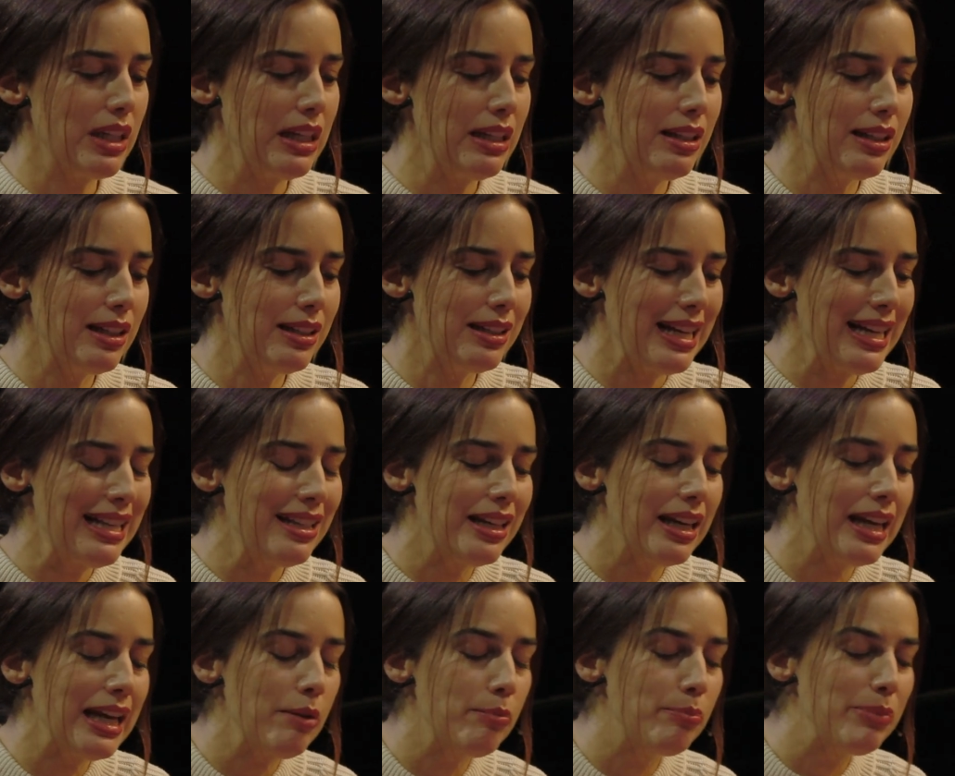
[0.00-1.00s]

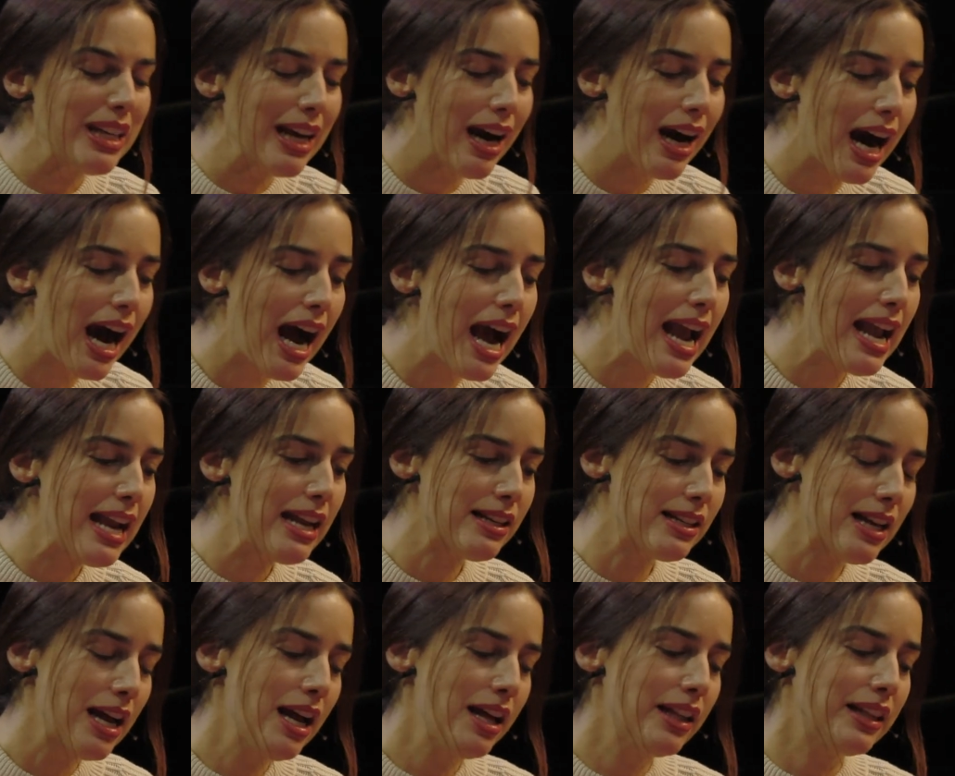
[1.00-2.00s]

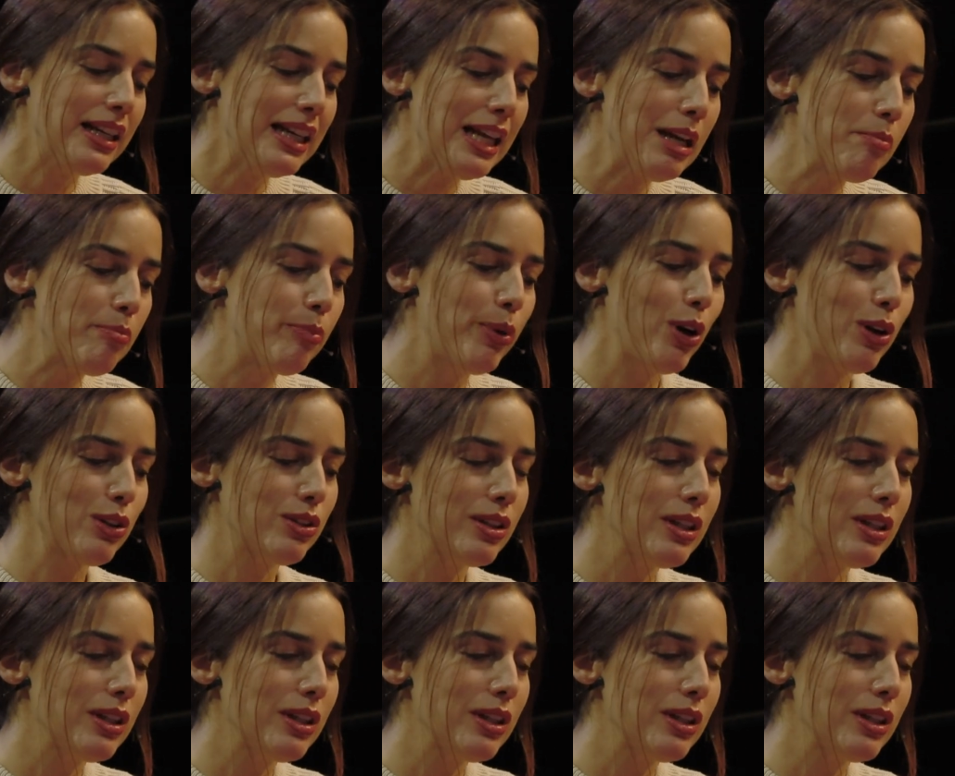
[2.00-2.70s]
behind the impulse,